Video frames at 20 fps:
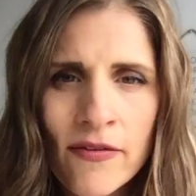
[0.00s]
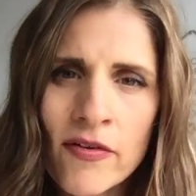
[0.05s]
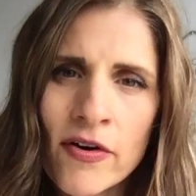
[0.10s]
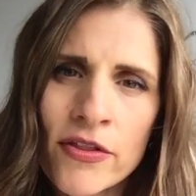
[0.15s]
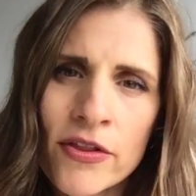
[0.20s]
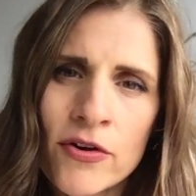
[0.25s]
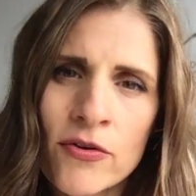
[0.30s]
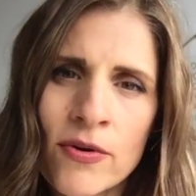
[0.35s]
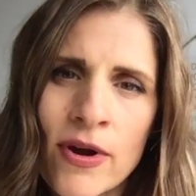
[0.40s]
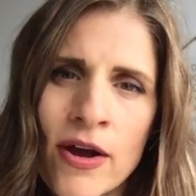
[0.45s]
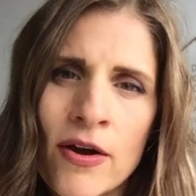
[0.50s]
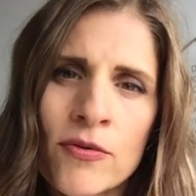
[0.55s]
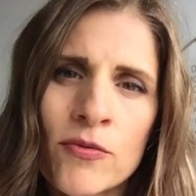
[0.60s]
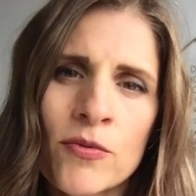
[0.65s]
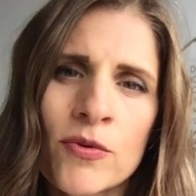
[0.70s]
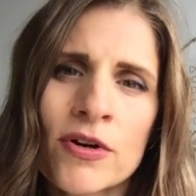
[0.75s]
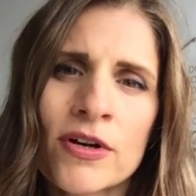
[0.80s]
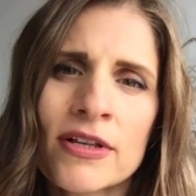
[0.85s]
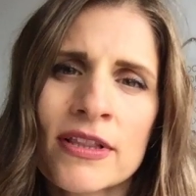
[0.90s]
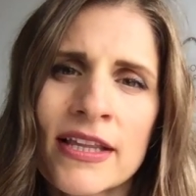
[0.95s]
all the
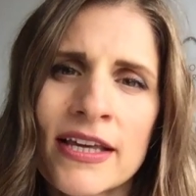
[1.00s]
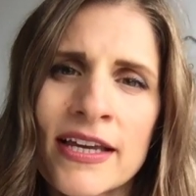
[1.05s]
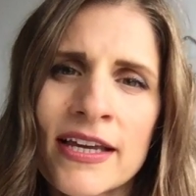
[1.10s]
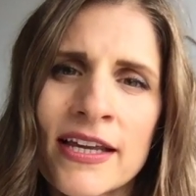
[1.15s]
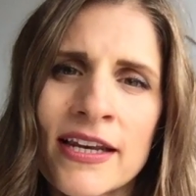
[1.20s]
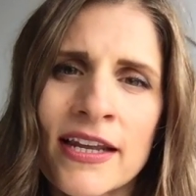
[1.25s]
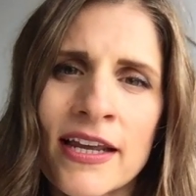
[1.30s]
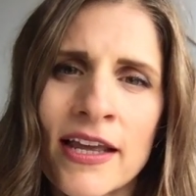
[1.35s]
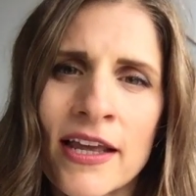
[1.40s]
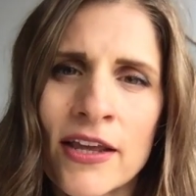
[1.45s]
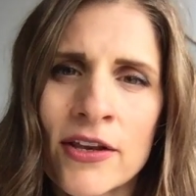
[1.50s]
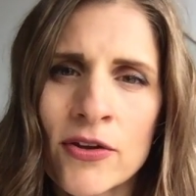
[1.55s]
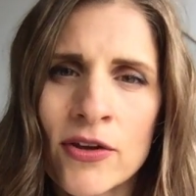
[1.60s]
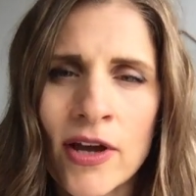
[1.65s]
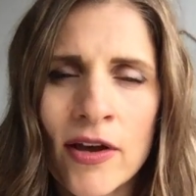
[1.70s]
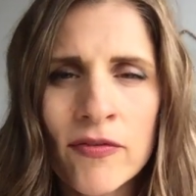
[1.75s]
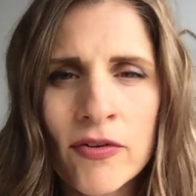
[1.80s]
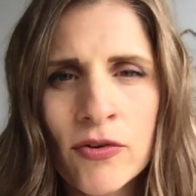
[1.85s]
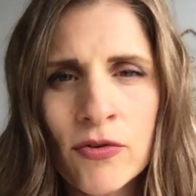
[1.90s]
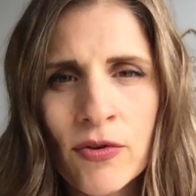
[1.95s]
groundwork laid and you
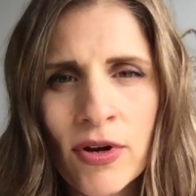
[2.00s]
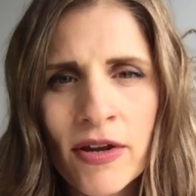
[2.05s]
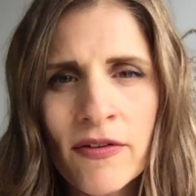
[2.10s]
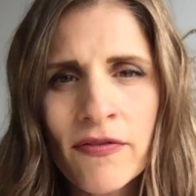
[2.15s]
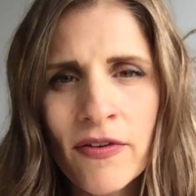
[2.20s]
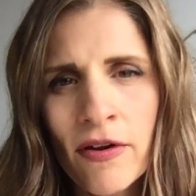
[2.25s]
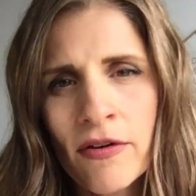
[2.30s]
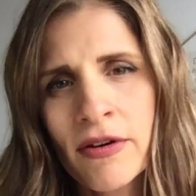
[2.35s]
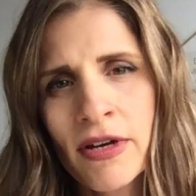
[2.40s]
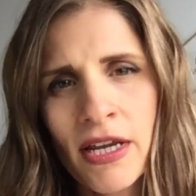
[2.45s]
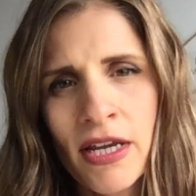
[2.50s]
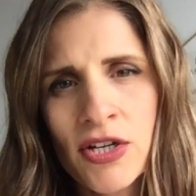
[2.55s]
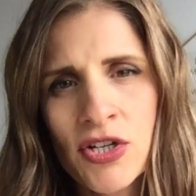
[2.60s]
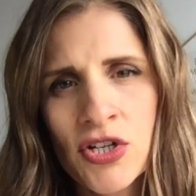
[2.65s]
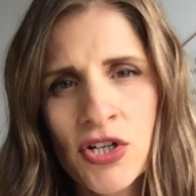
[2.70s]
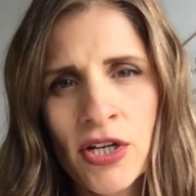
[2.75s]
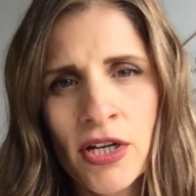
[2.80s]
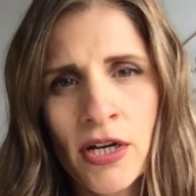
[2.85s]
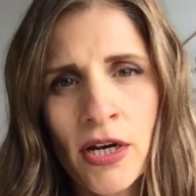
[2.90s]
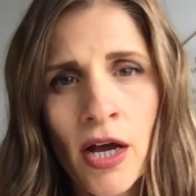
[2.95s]
have a great
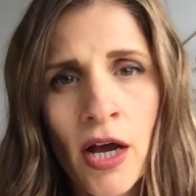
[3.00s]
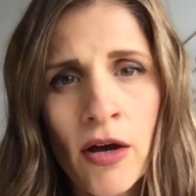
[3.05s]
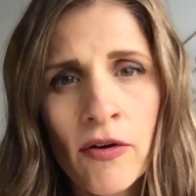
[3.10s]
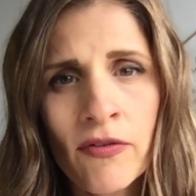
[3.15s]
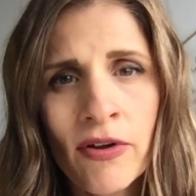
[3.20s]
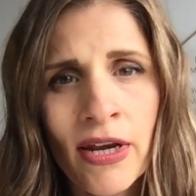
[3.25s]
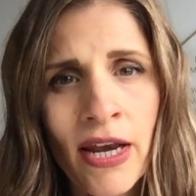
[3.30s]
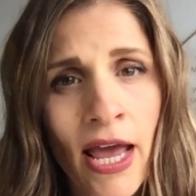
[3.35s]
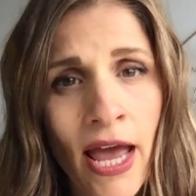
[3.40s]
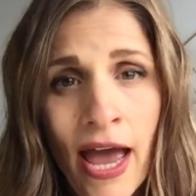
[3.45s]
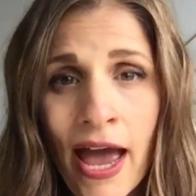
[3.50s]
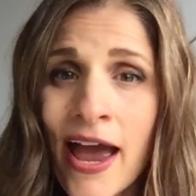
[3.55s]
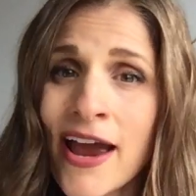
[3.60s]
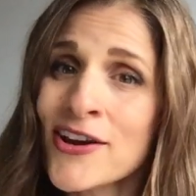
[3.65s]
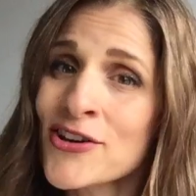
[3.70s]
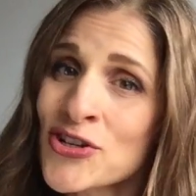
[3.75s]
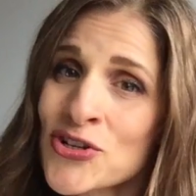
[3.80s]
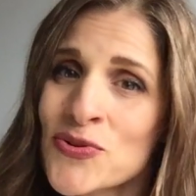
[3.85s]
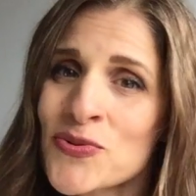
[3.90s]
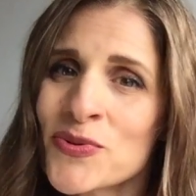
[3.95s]
foundation of an
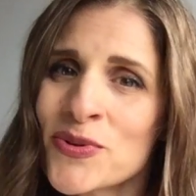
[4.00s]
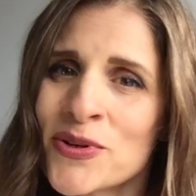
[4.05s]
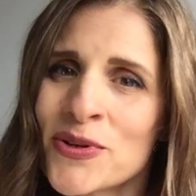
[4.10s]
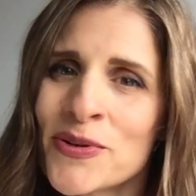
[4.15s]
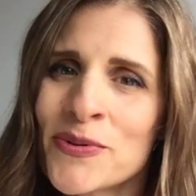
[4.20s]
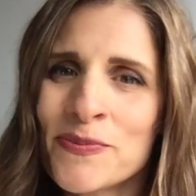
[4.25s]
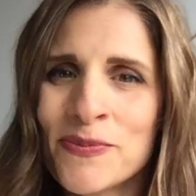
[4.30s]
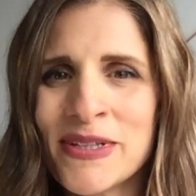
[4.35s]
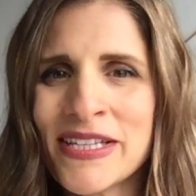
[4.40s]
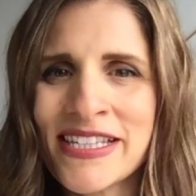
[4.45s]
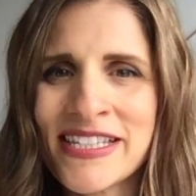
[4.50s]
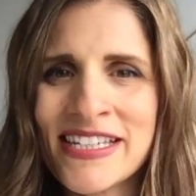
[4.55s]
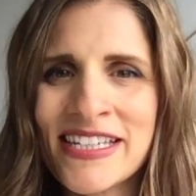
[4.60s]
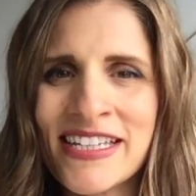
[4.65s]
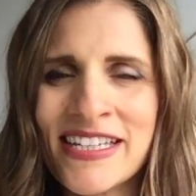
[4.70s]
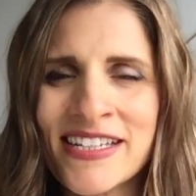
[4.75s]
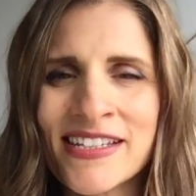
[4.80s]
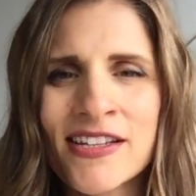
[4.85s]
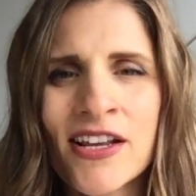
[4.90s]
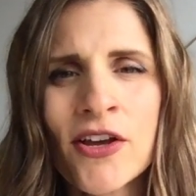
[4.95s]
actual
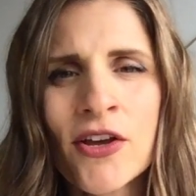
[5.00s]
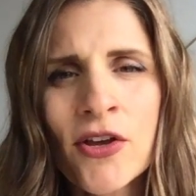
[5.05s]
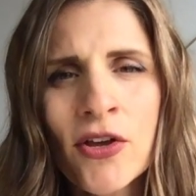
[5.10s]
business.